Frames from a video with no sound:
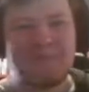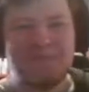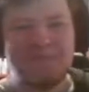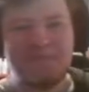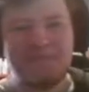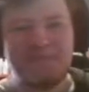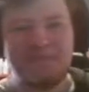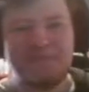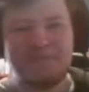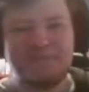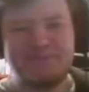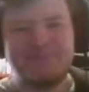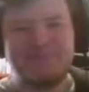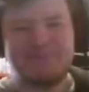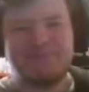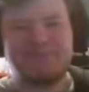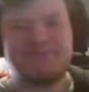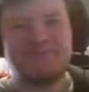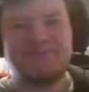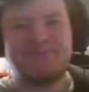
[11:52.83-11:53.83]
low budget
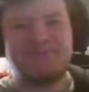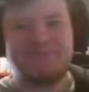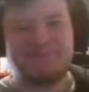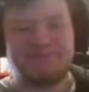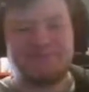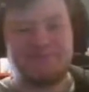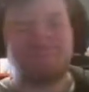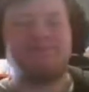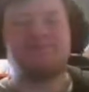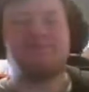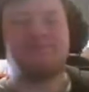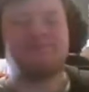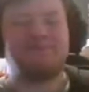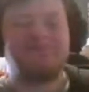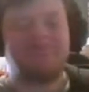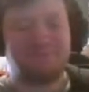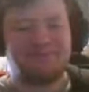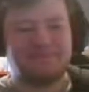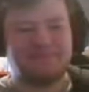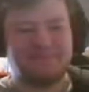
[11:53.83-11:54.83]
type Teen Wolf type
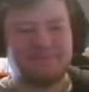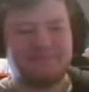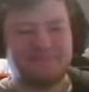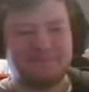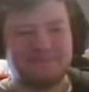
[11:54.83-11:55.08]
shit.